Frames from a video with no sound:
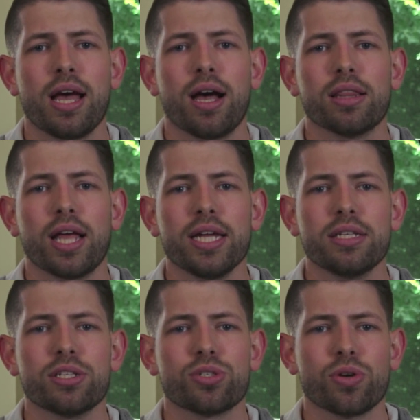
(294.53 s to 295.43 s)
a light
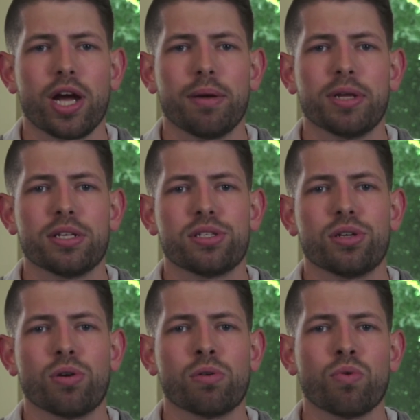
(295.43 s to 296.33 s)
described as the
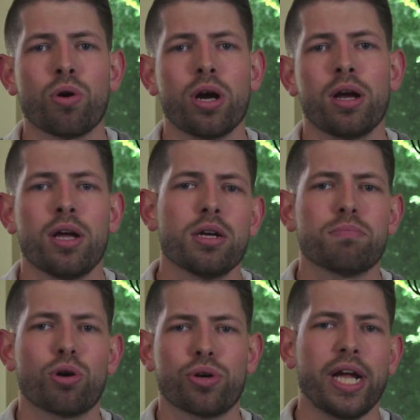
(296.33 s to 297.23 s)
Aurora
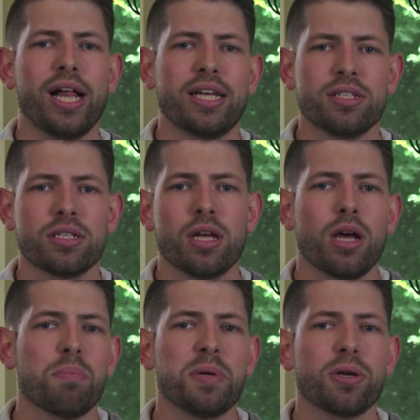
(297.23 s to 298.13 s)
Borealis
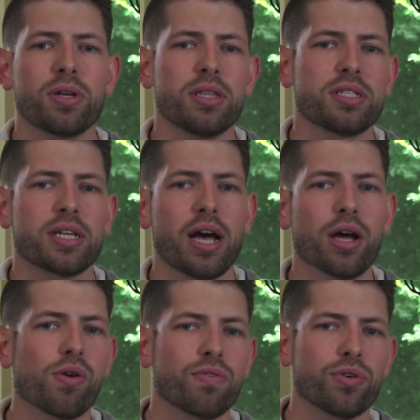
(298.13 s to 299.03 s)
appeared in the sky
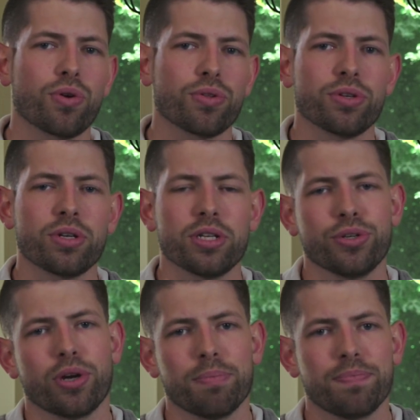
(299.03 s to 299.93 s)
over northern
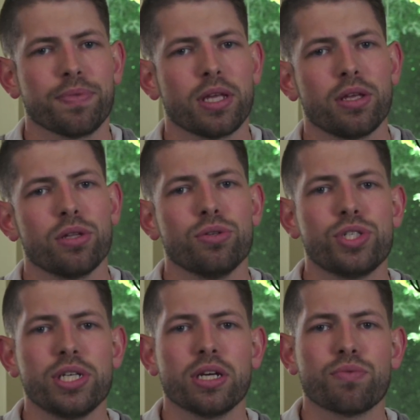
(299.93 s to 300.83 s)
Europe.
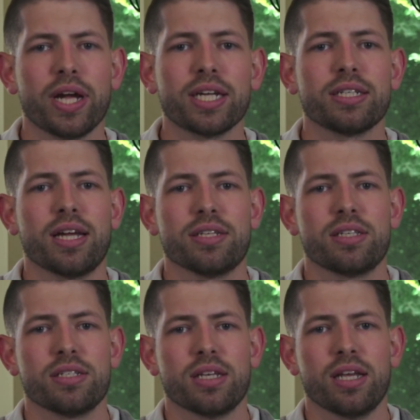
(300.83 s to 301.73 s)
Lucia recognized
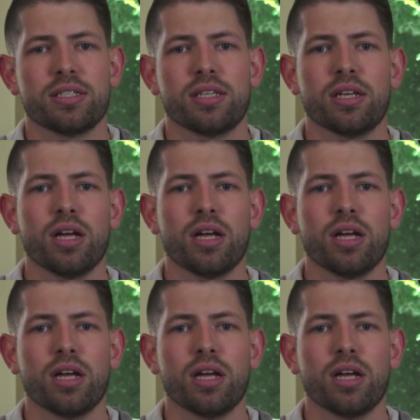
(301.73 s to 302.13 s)
this as the